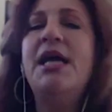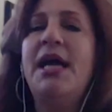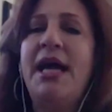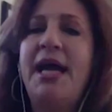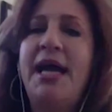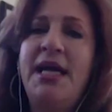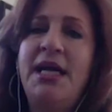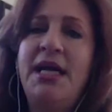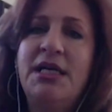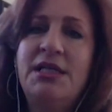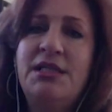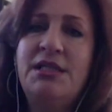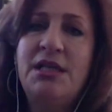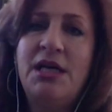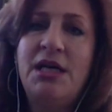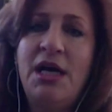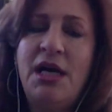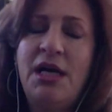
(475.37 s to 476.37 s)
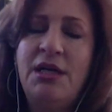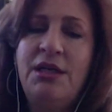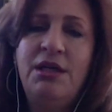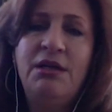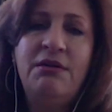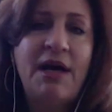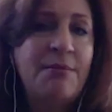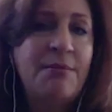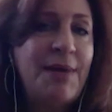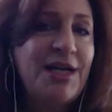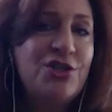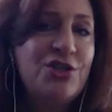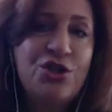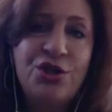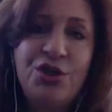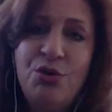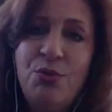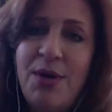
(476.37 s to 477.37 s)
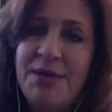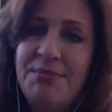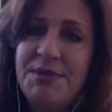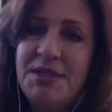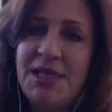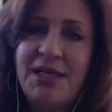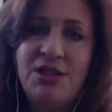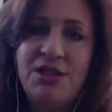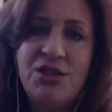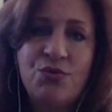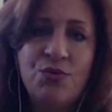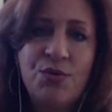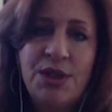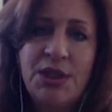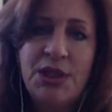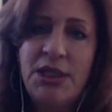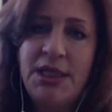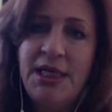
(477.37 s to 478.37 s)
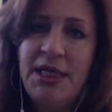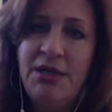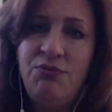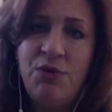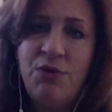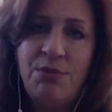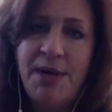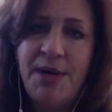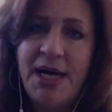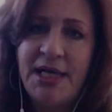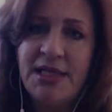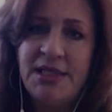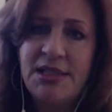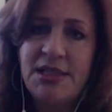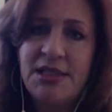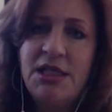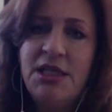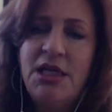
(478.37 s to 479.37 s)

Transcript: And you got to make sure your website's really robust.